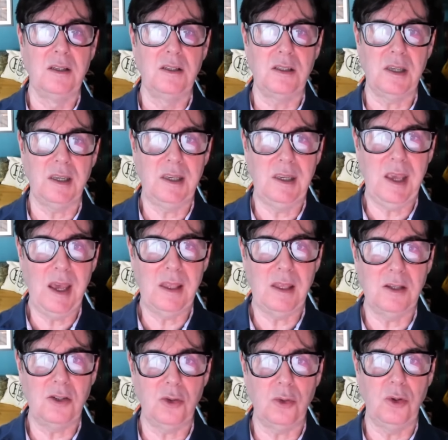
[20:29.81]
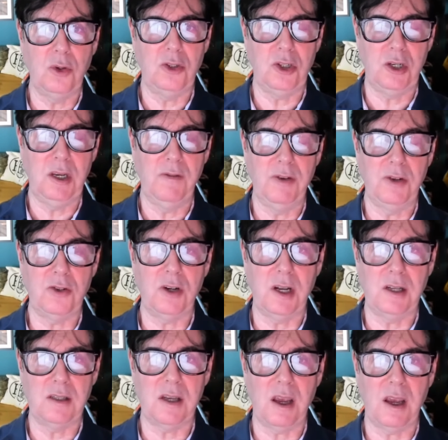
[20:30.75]
together to achieve a
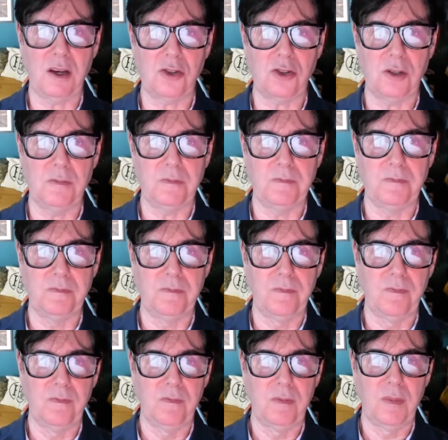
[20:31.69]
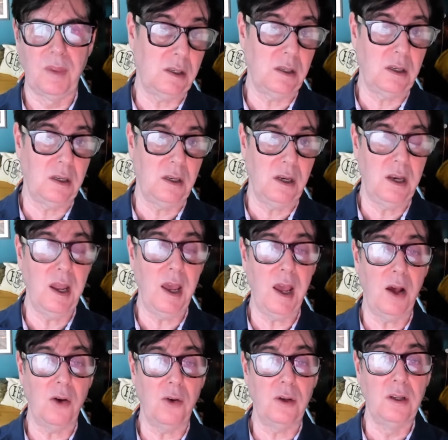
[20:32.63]
transaction.
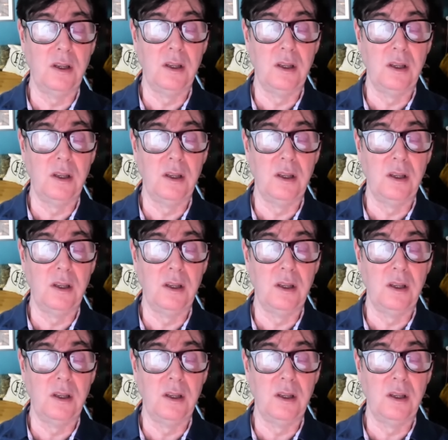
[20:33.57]
Now,